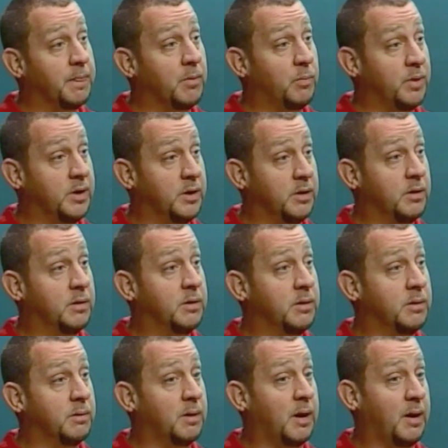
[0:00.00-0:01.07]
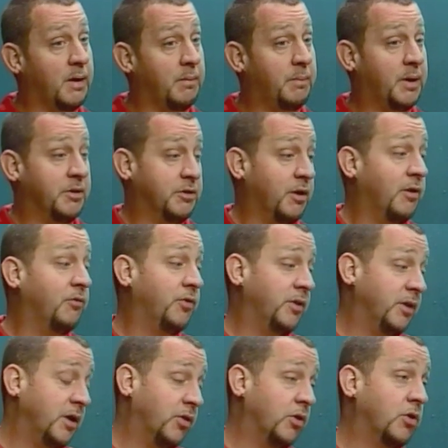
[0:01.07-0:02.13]
We, myself
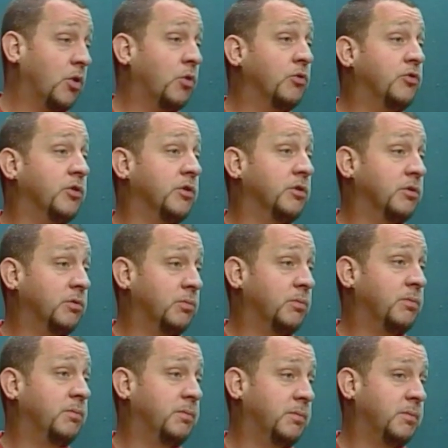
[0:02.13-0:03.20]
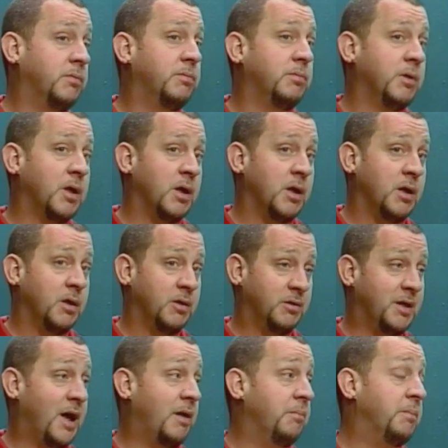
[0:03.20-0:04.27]
and the other coaches,
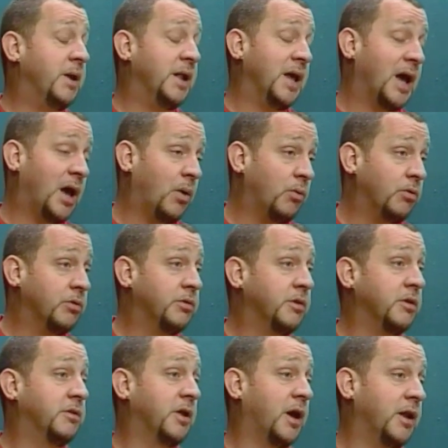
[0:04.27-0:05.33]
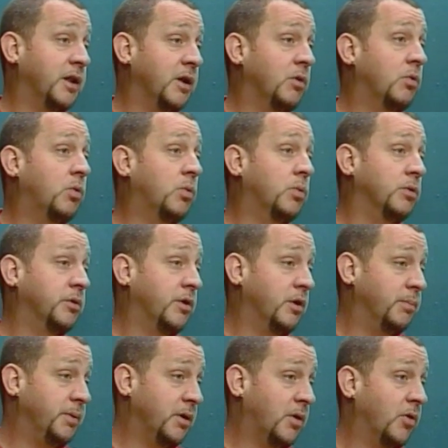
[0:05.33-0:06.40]
sat many hours deciding who was going to
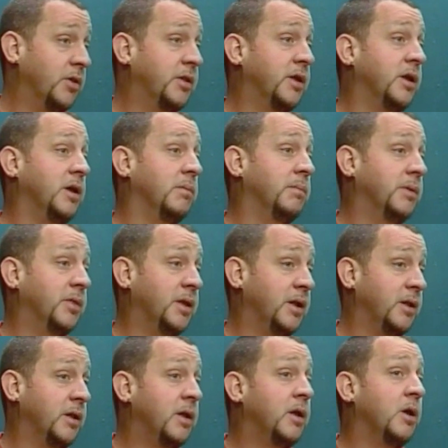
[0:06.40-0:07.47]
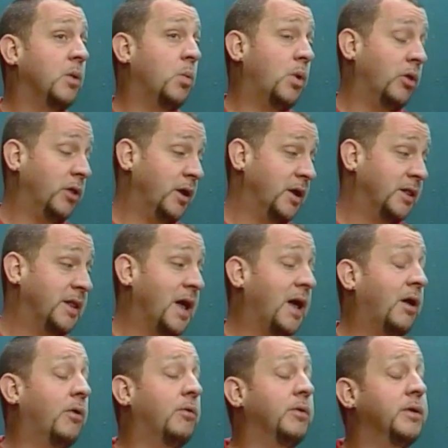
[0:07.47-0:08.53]
be on the team and then whittling it
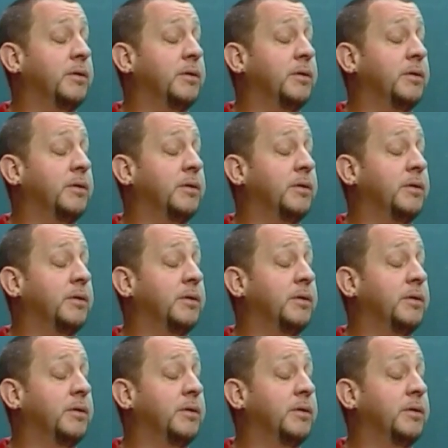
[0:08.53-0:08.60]
down.